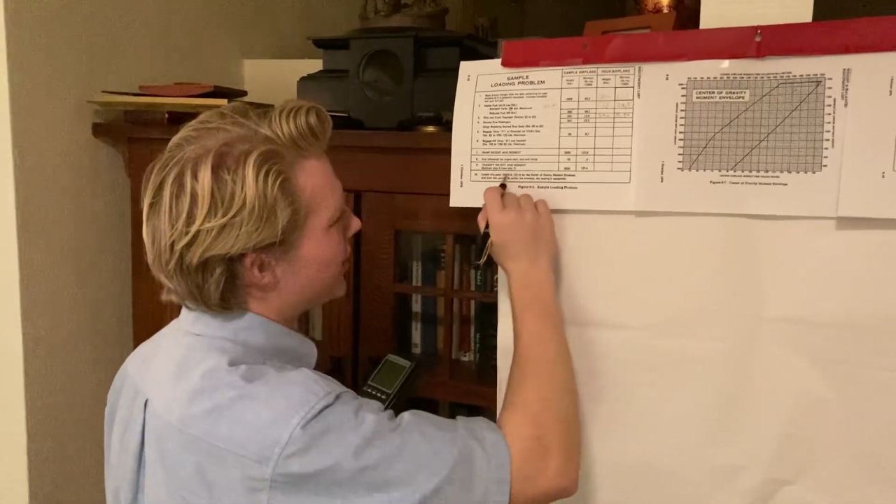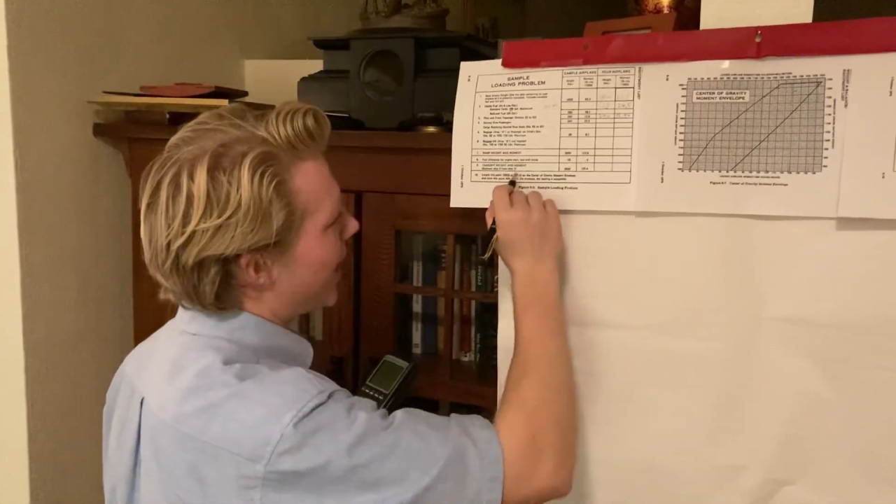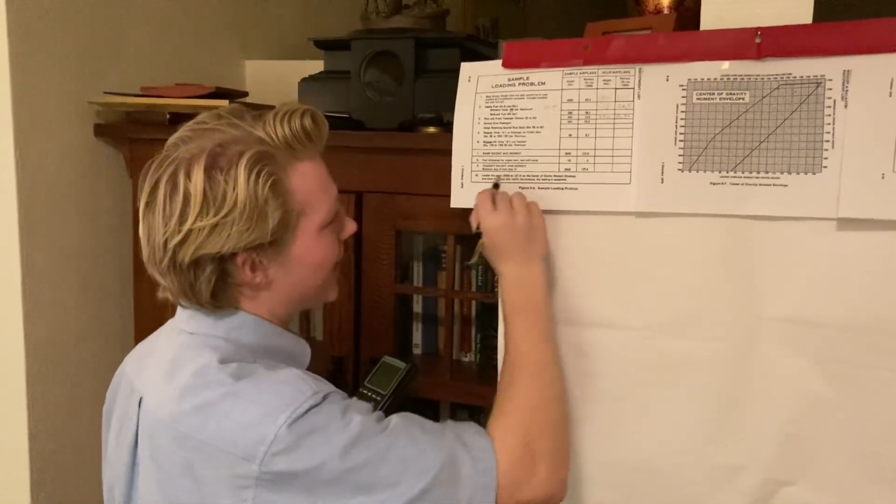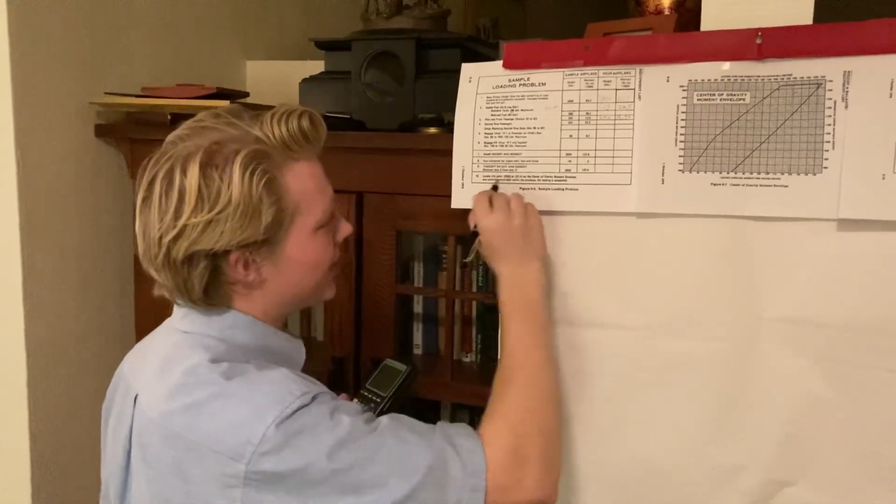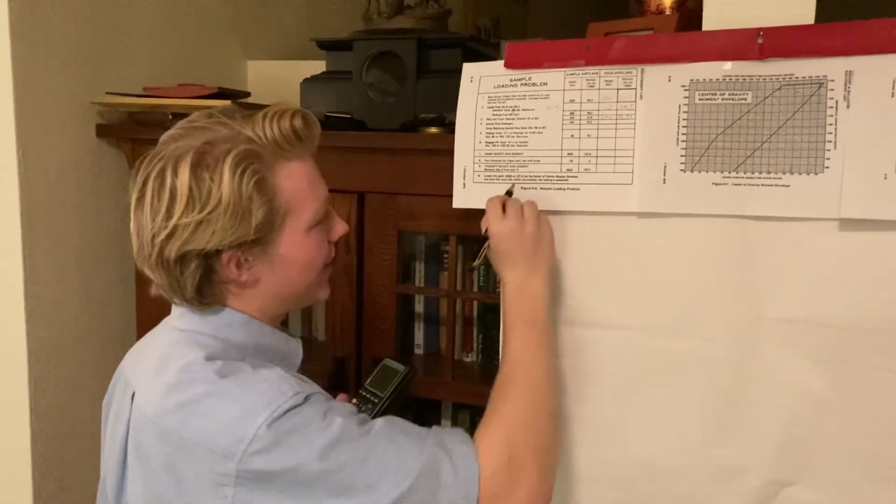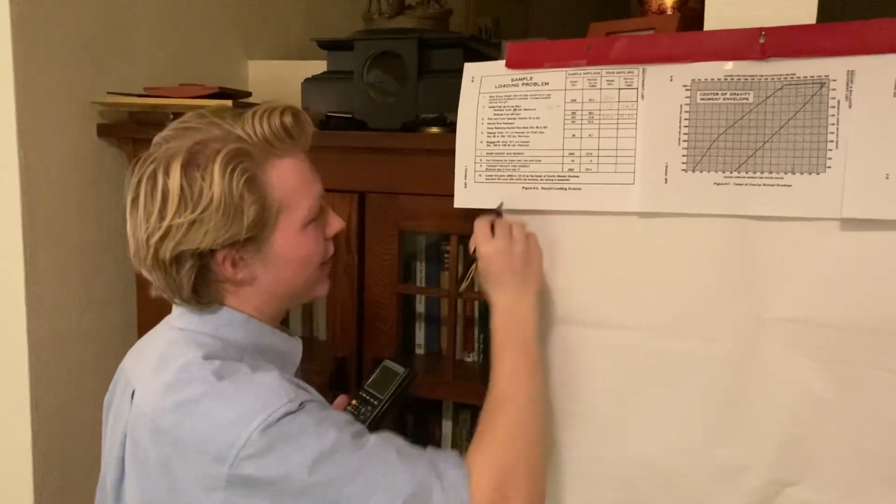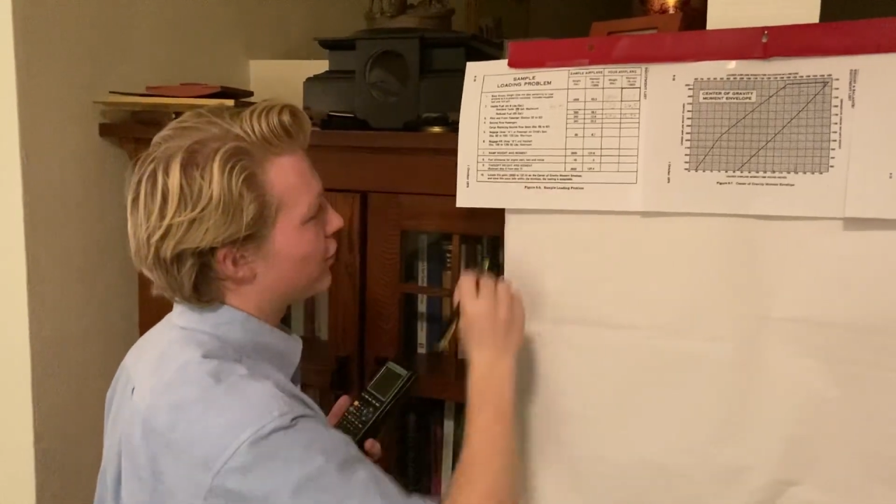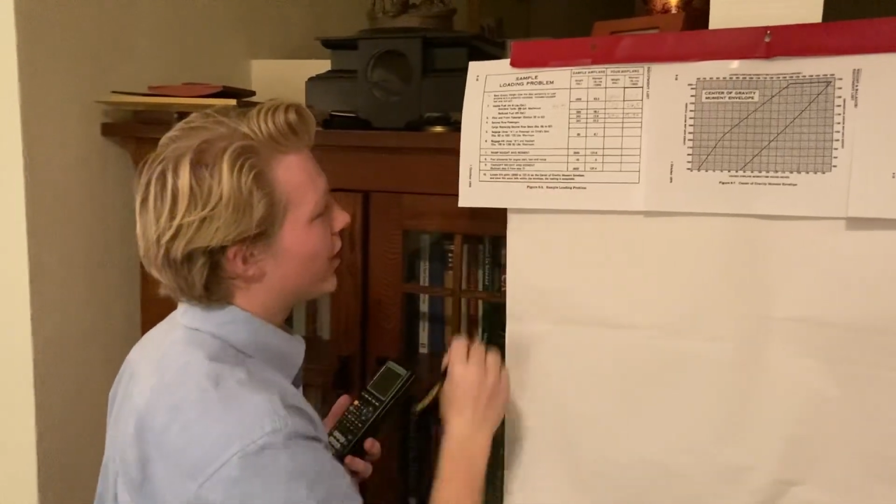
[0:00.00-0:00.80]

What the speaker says: taxi, and run